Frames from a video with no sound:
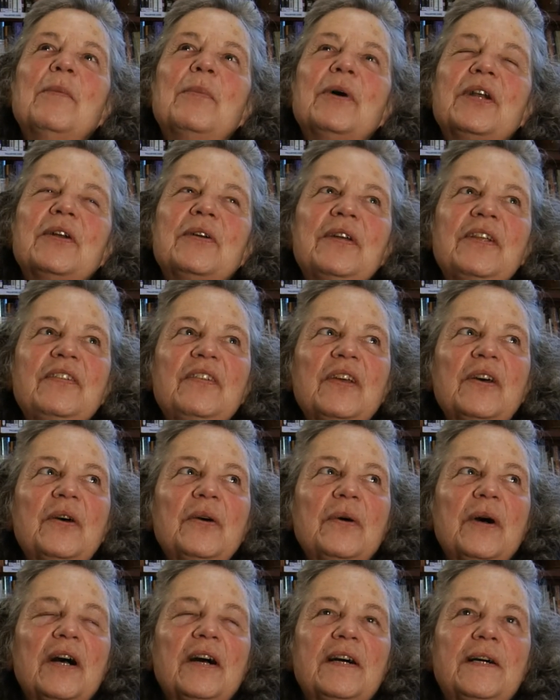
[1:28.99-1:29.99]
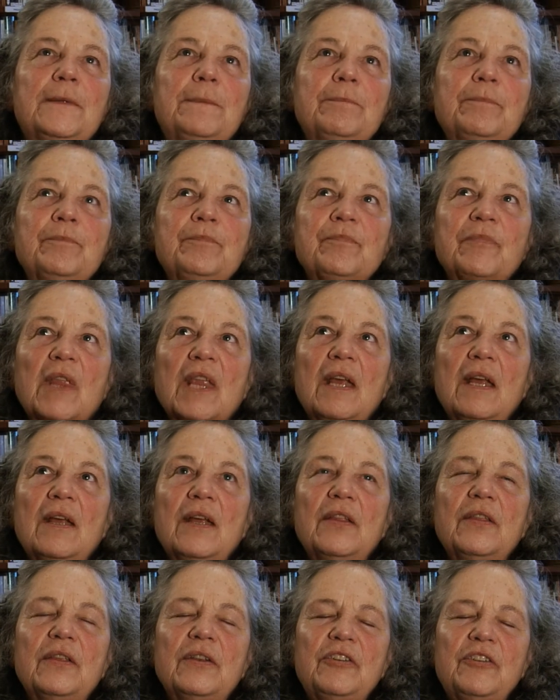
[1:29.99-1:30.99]
But also
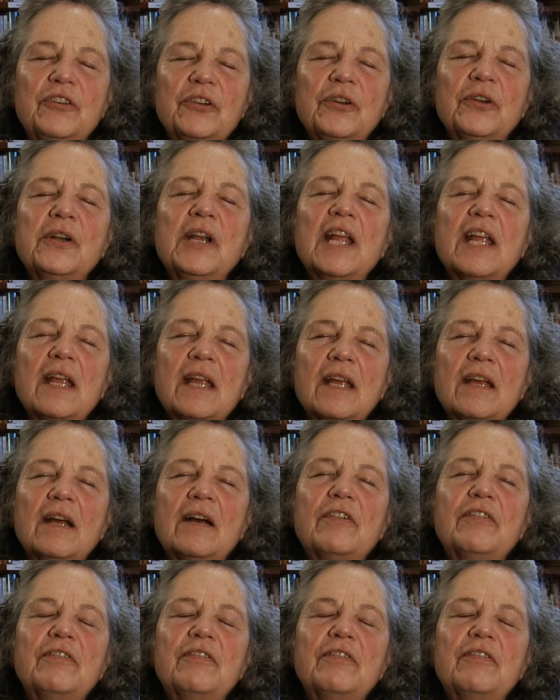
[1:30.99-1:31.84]
the journey